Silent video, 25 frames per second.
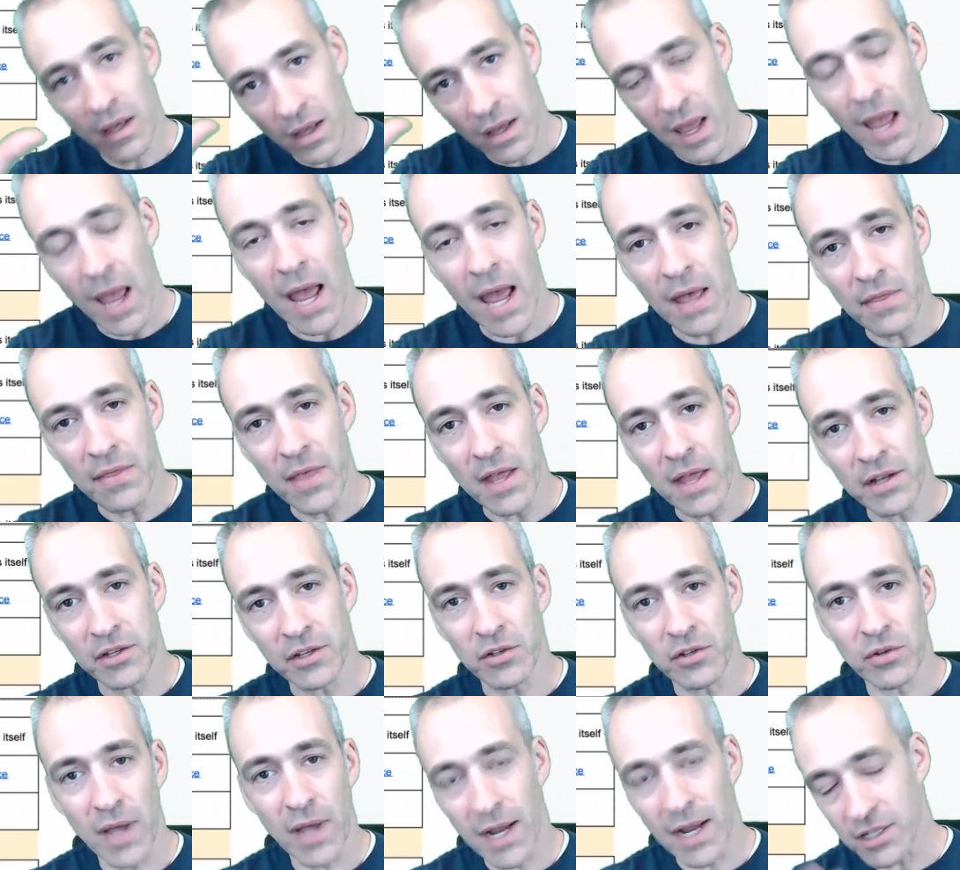and then
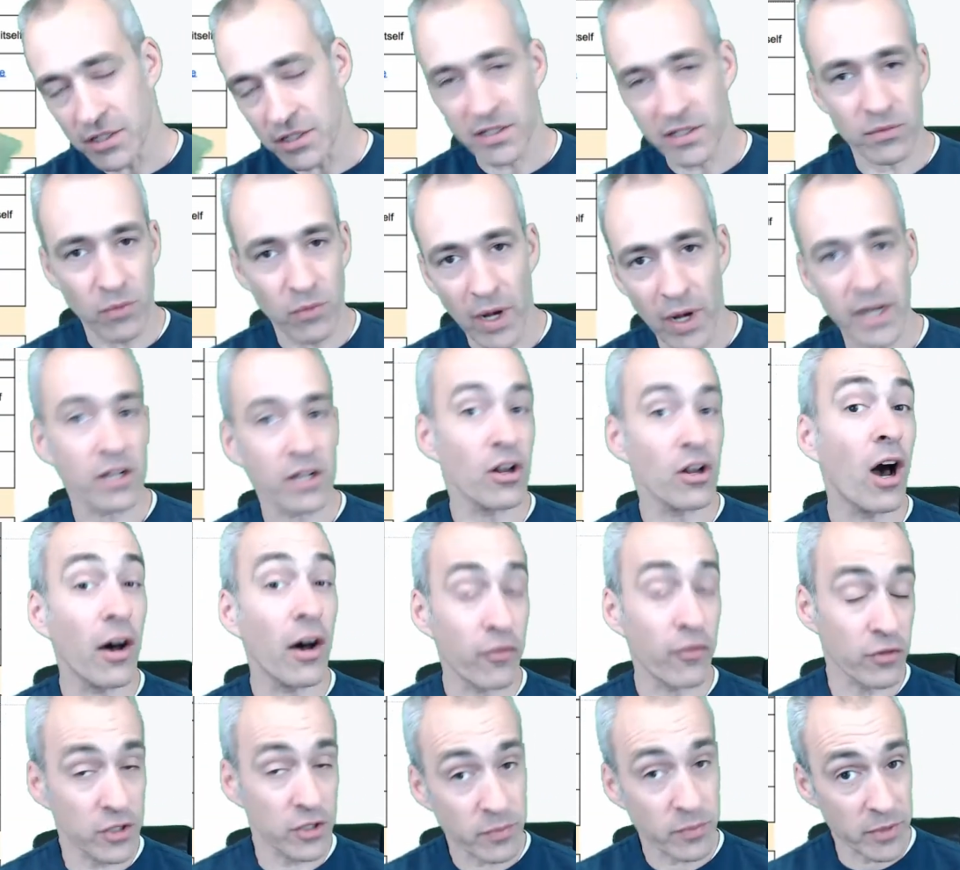you actually write it off,
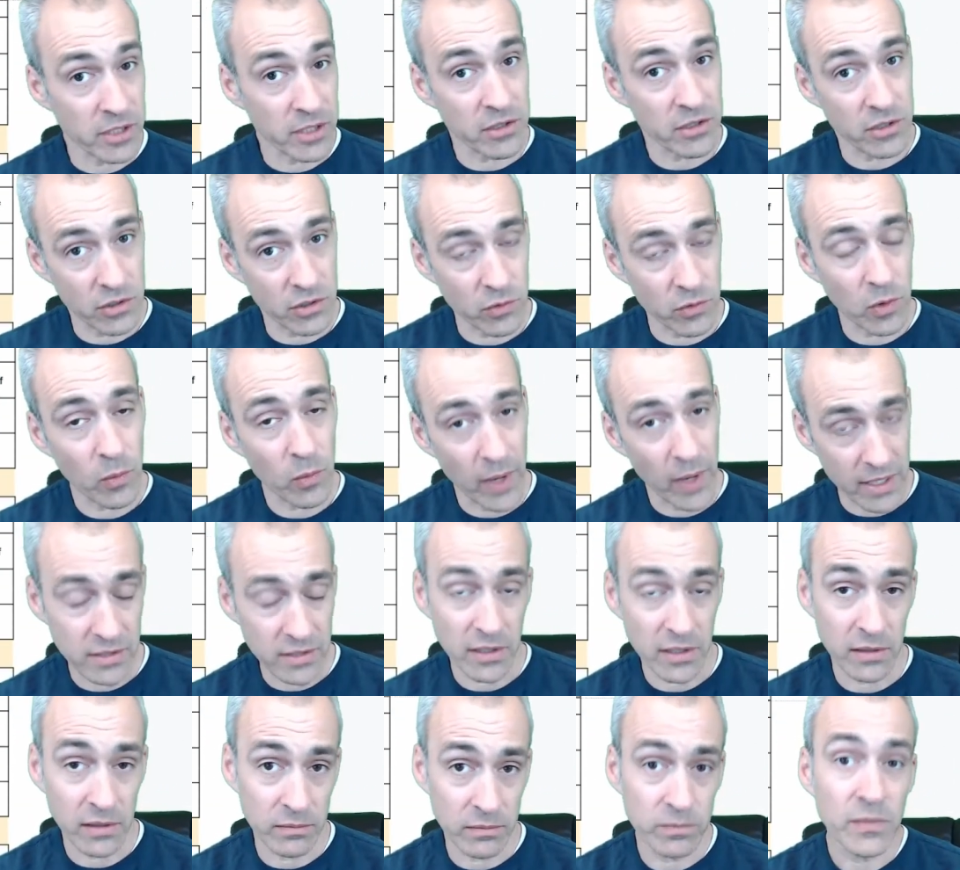which means you erase
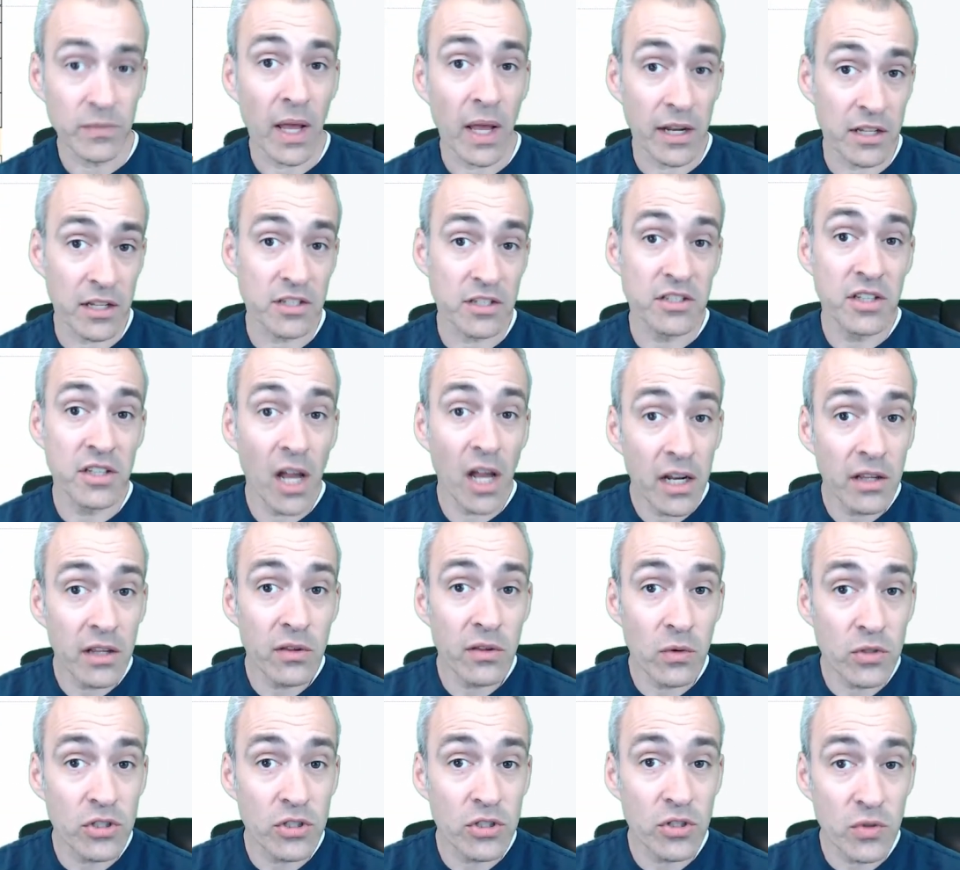it. And it's done in those 2